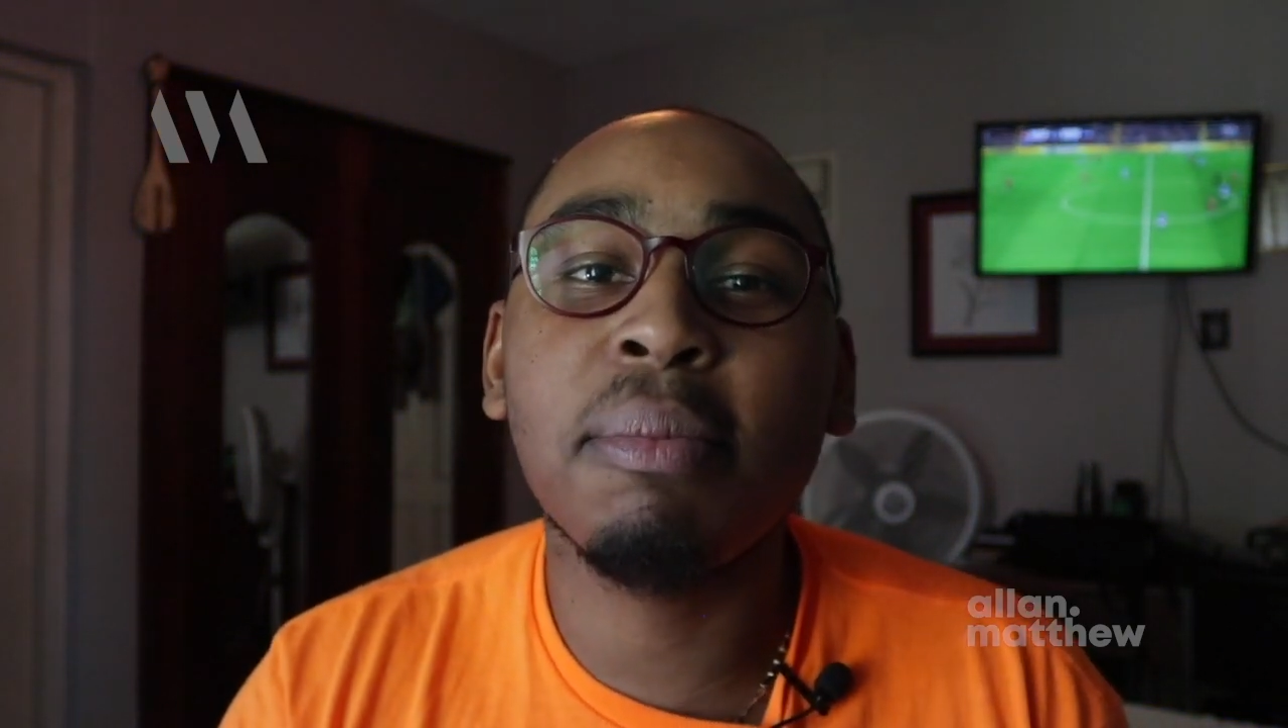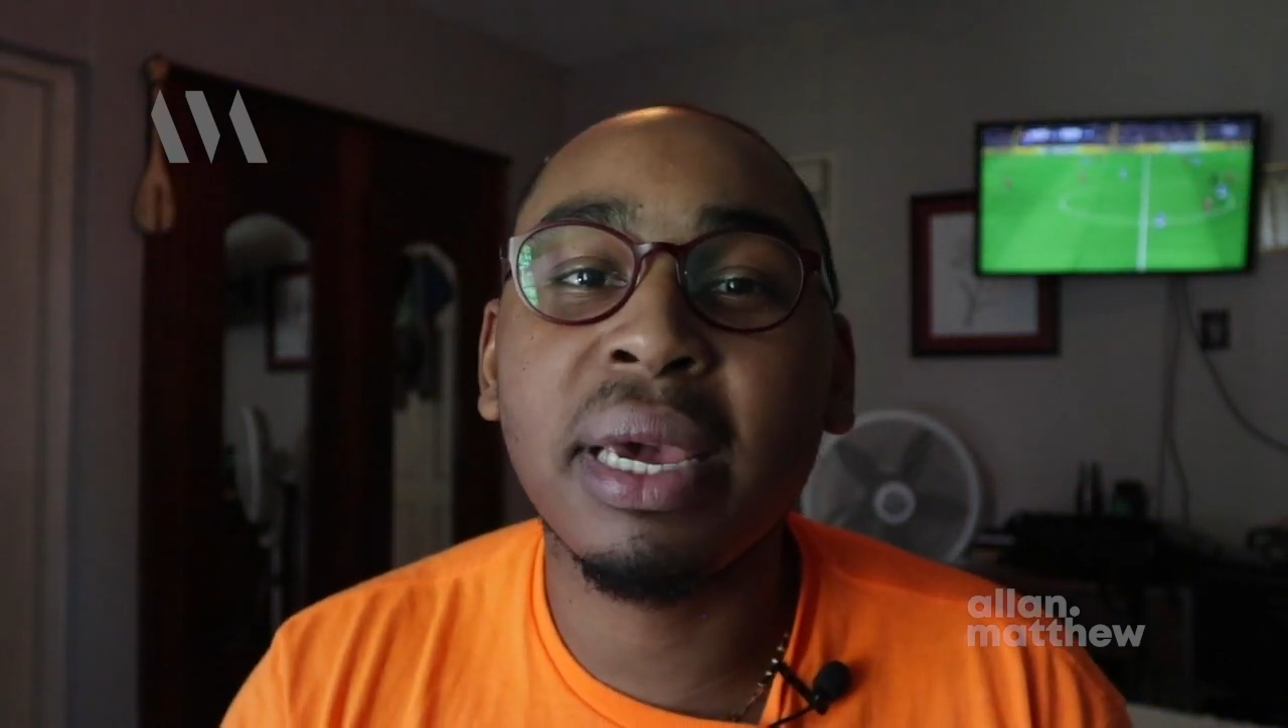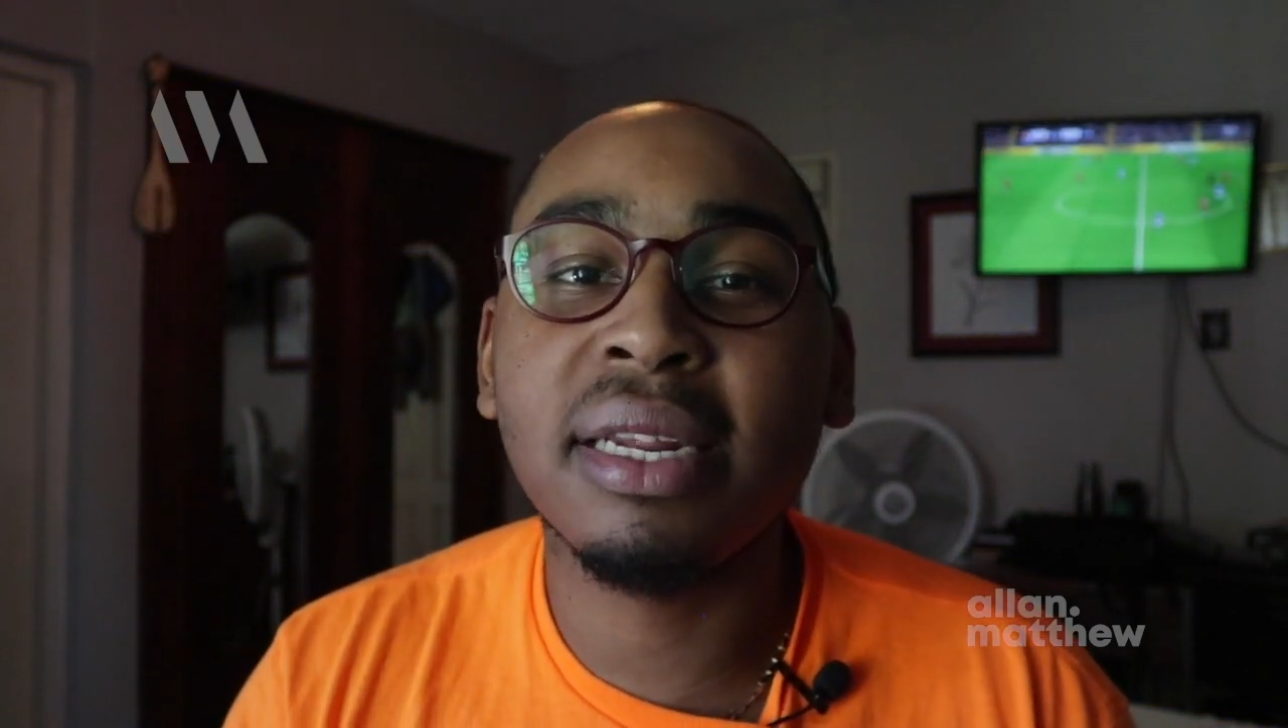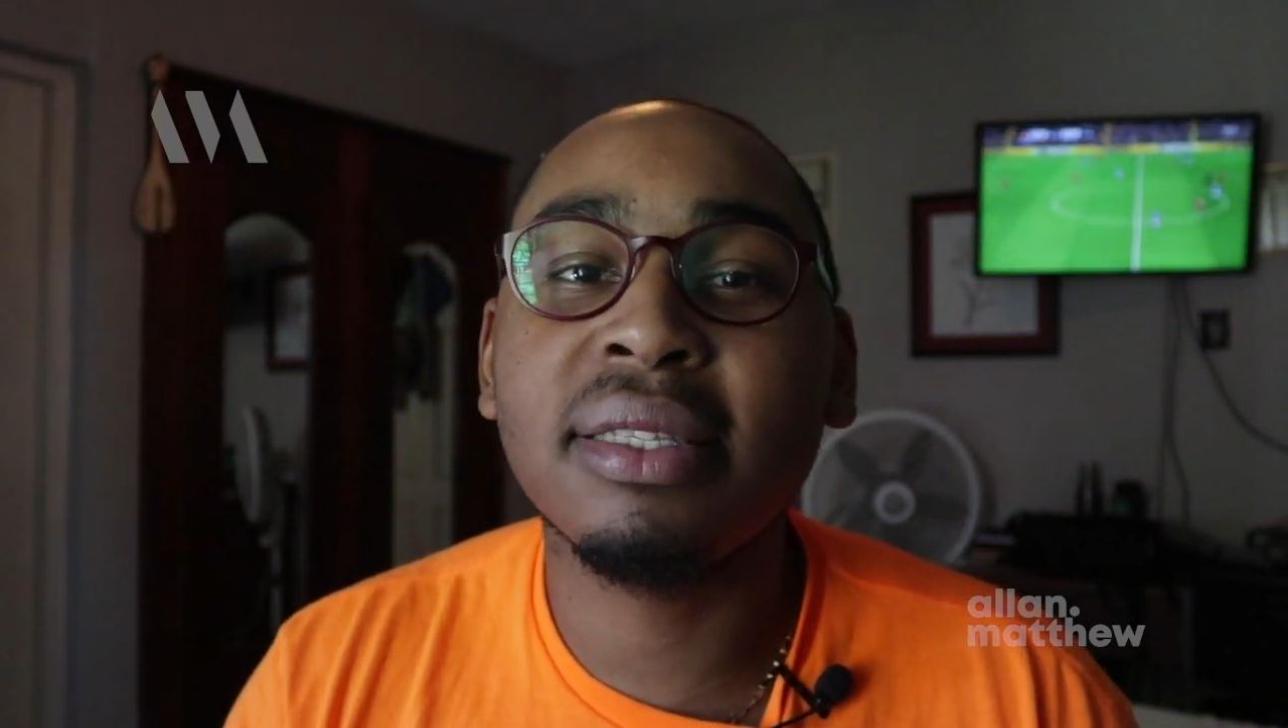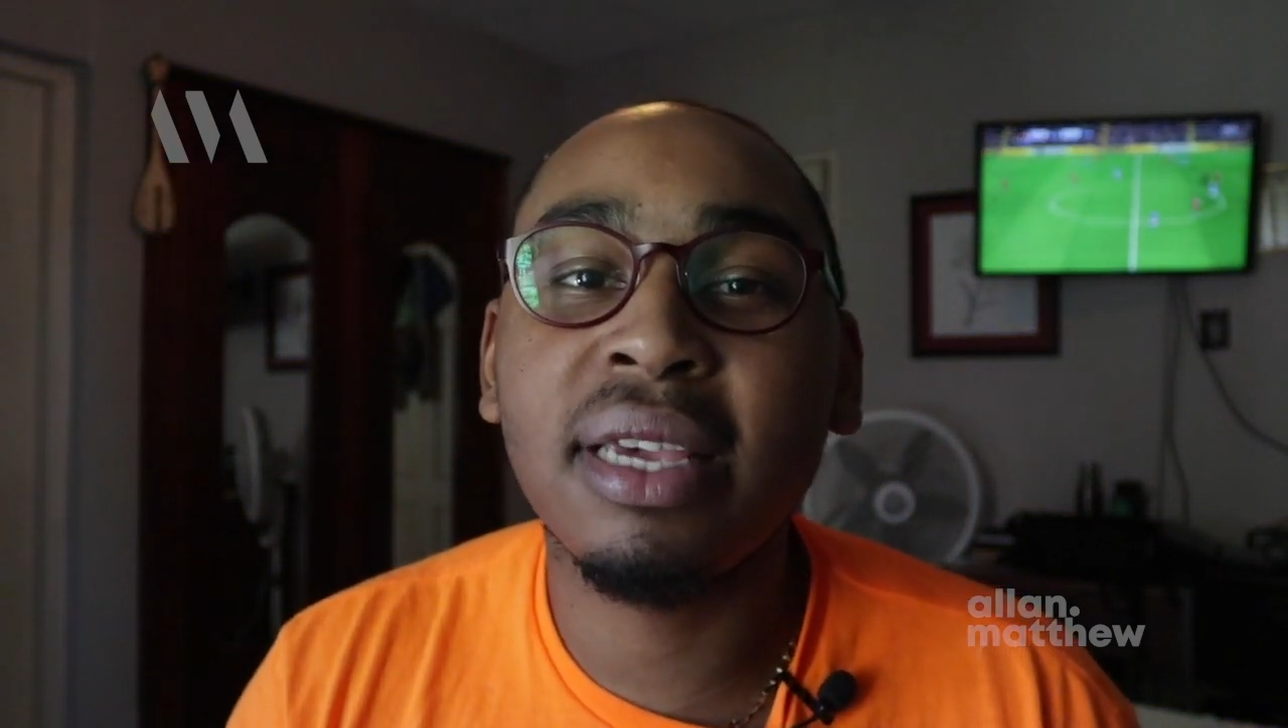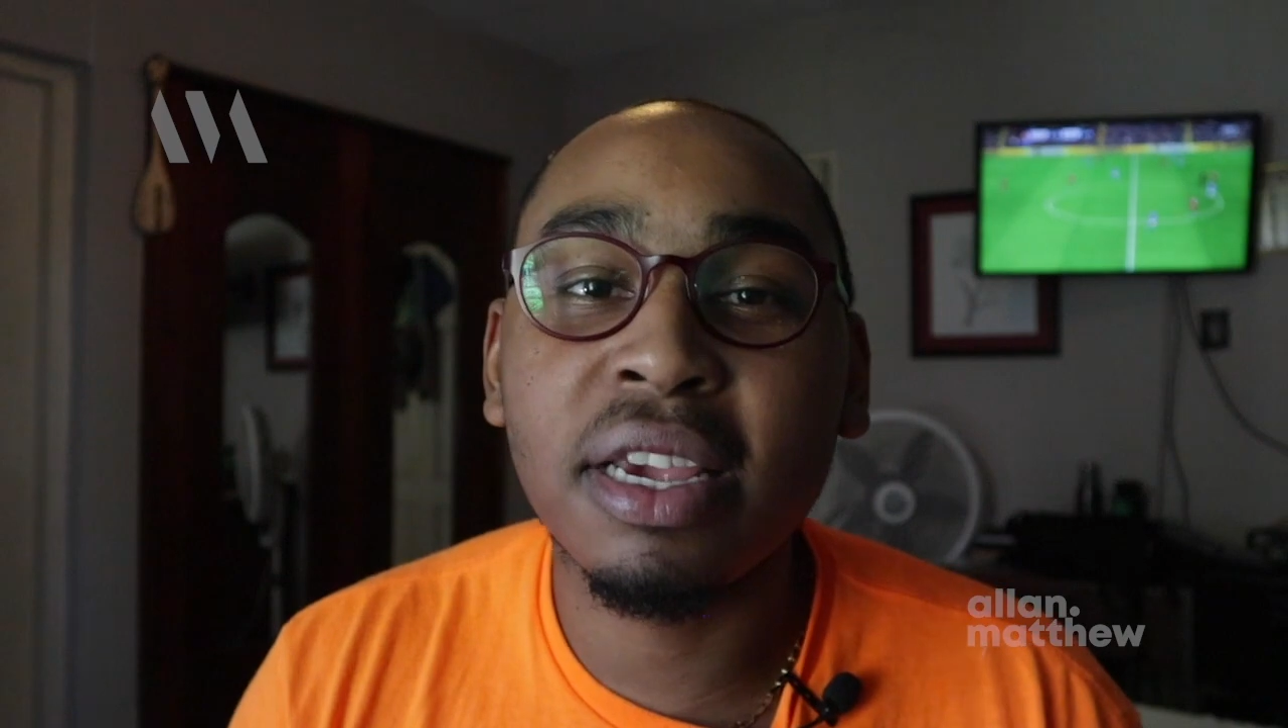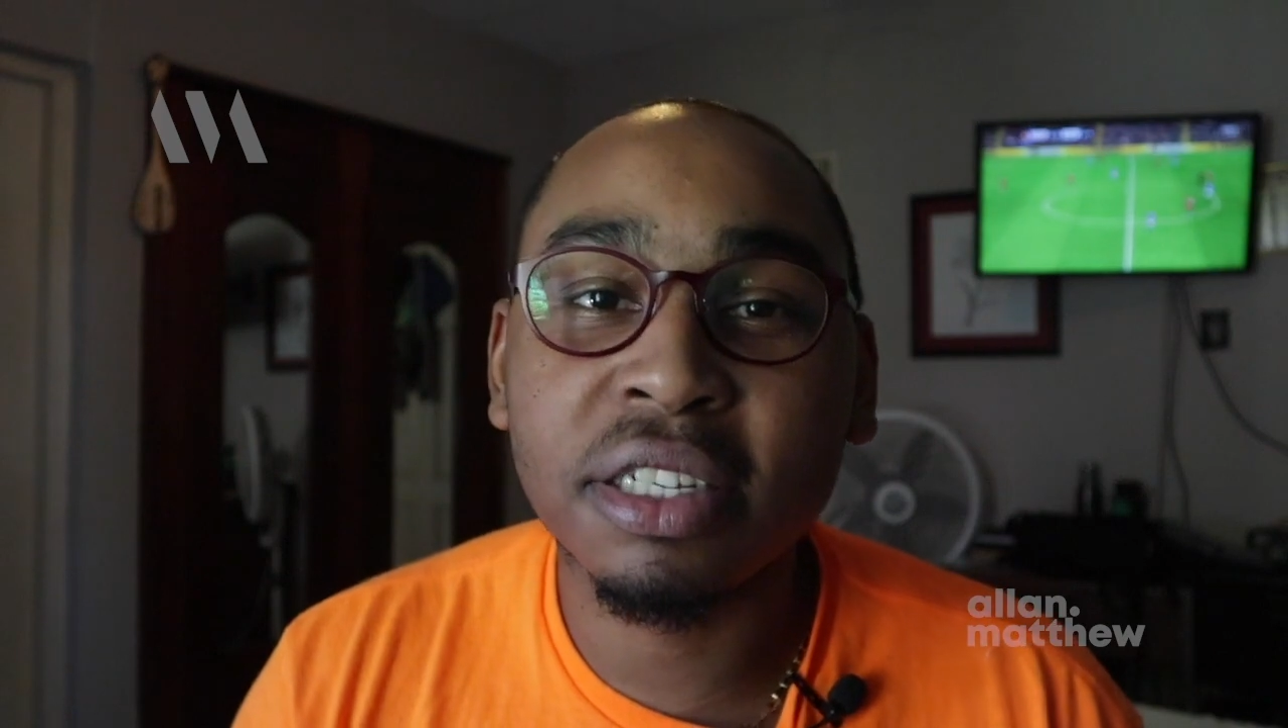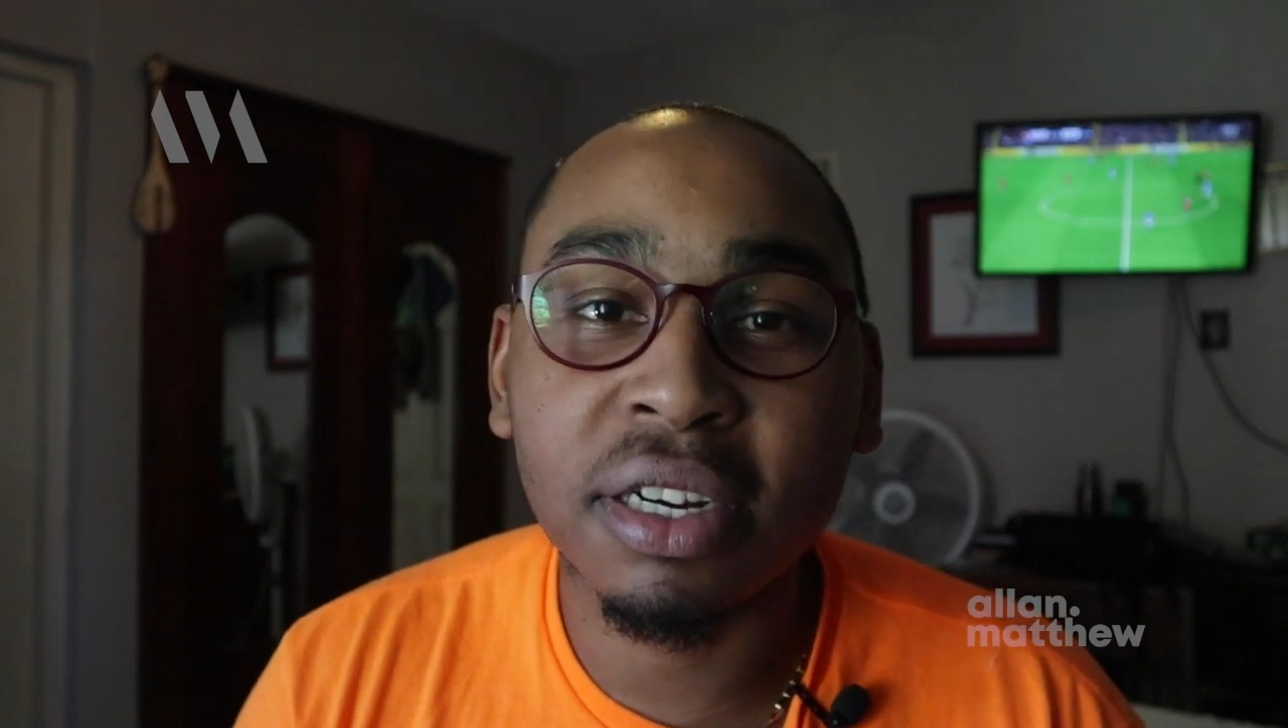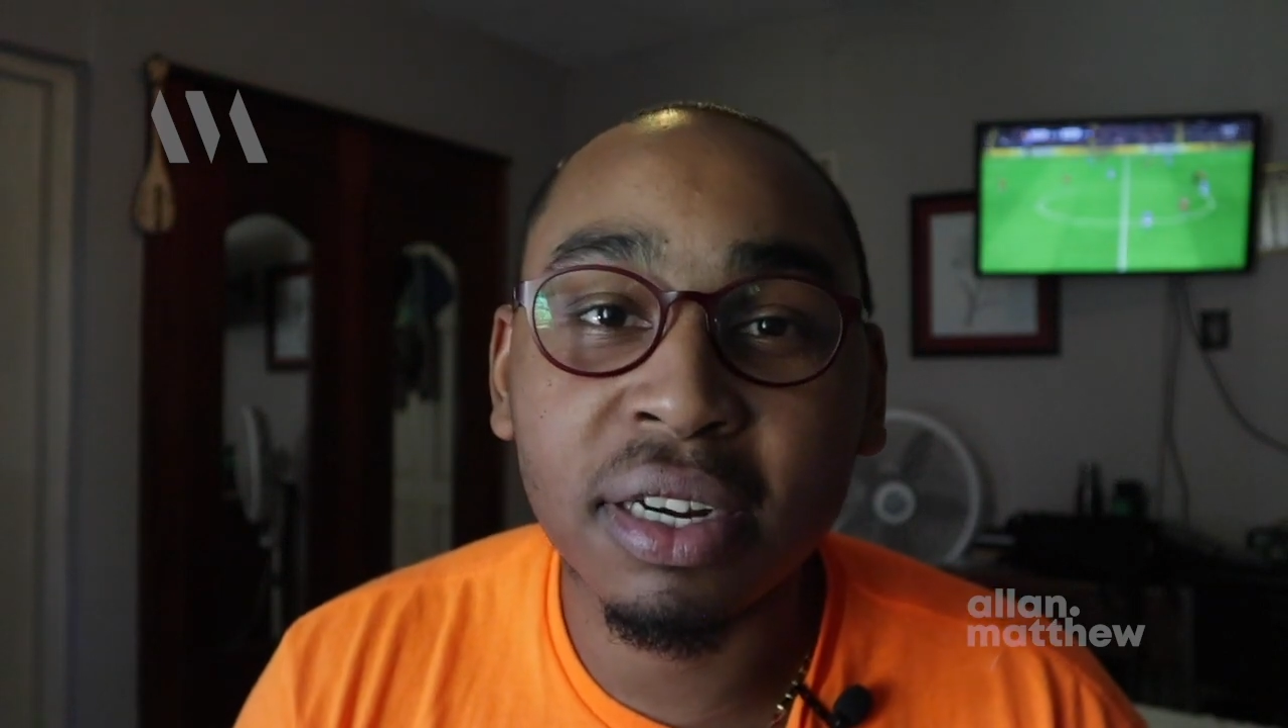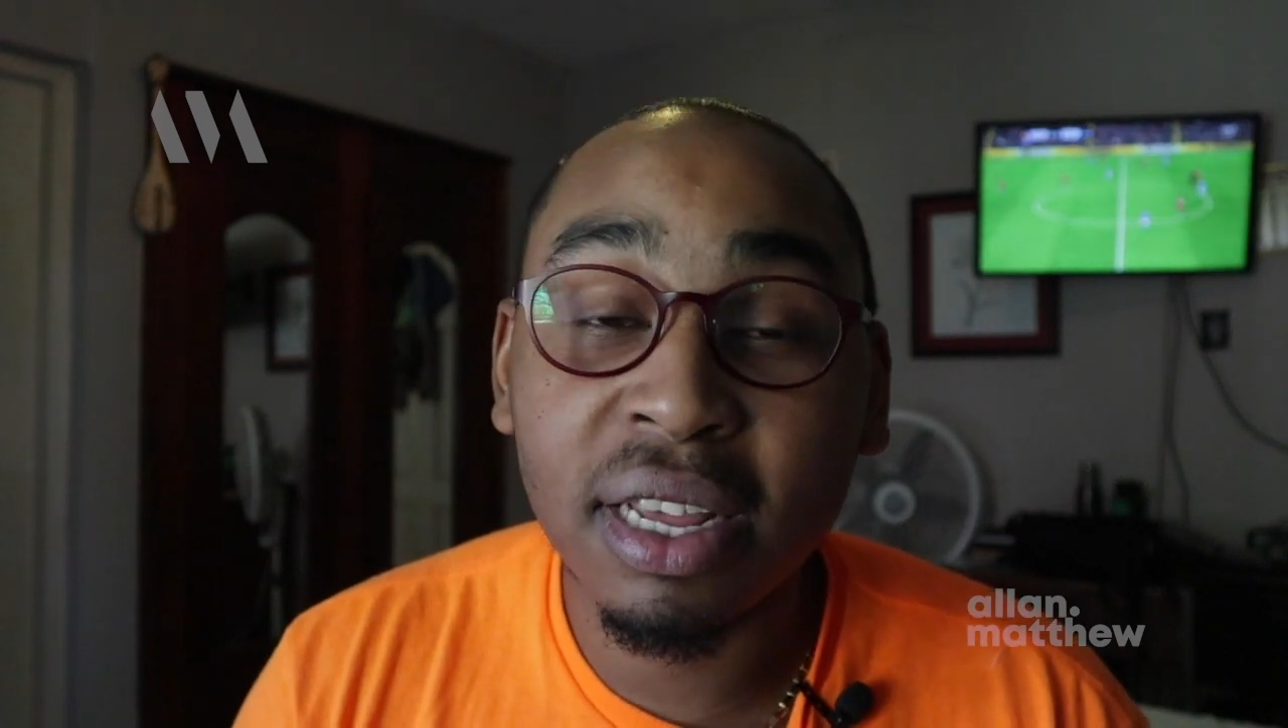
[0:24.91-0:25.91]

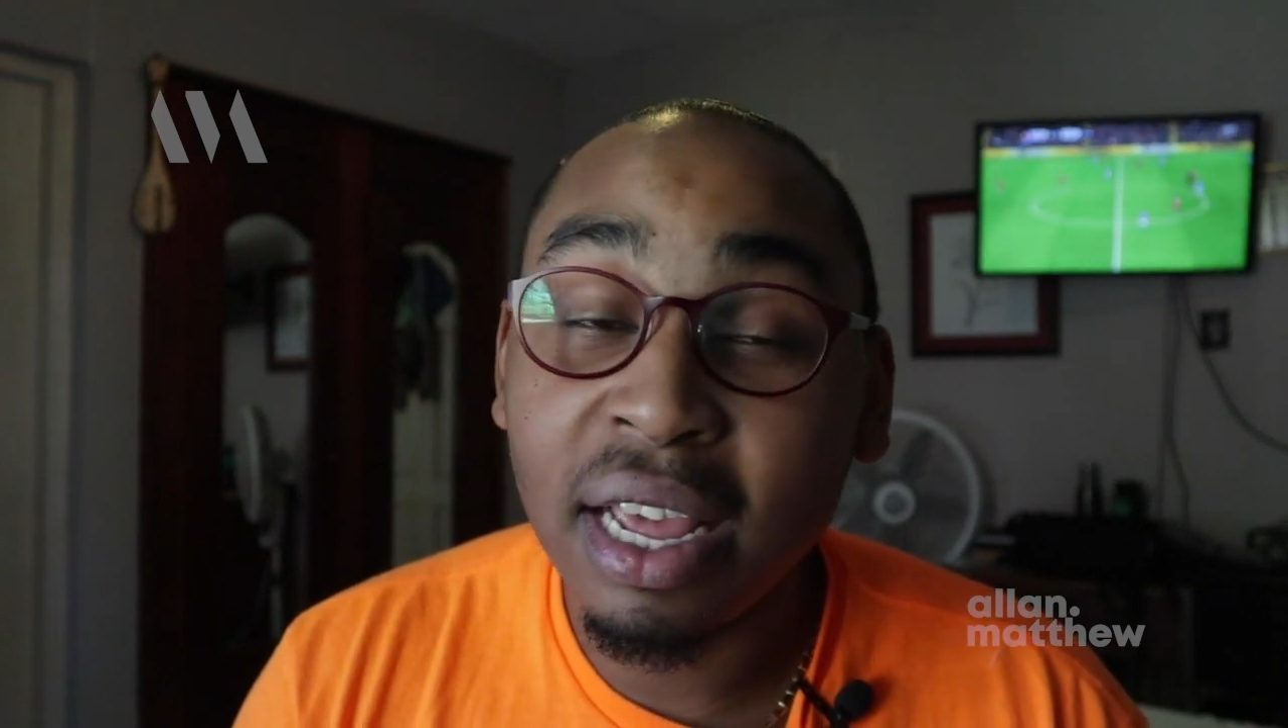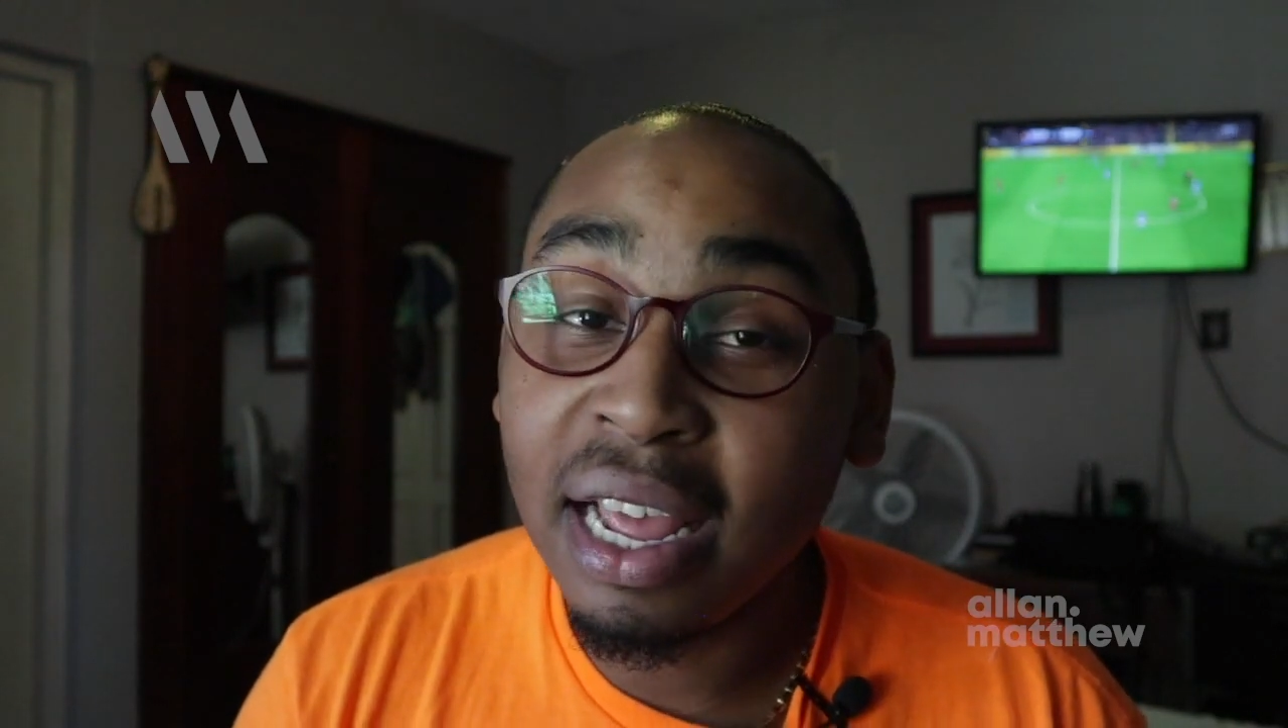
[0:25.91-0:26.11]
meditation.